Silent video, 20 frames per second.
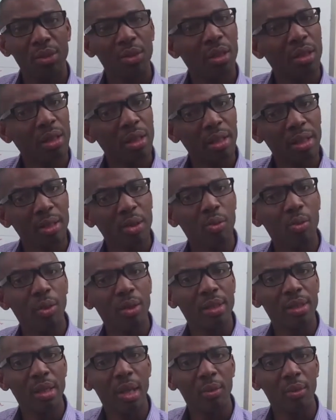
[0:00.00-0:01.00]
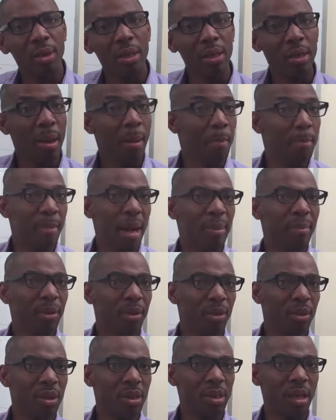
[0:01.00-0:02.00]
not the little ones that we might be
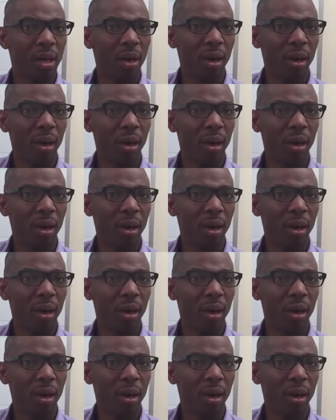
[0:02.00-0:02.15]
doing in our